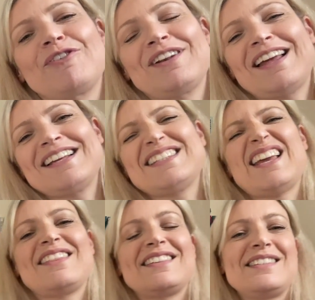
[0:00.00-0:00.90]
like I
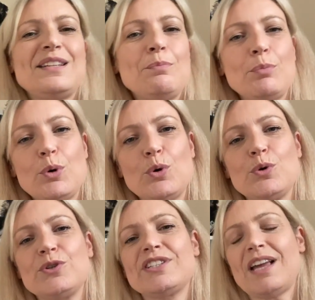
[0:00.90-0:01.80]
say, the
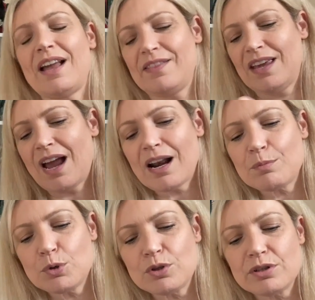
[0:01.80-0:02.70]
symbols and the
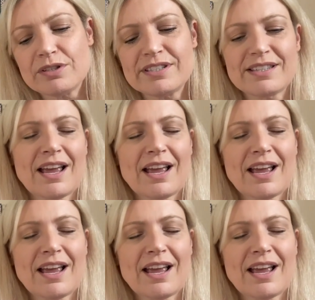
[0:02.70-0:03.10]
animals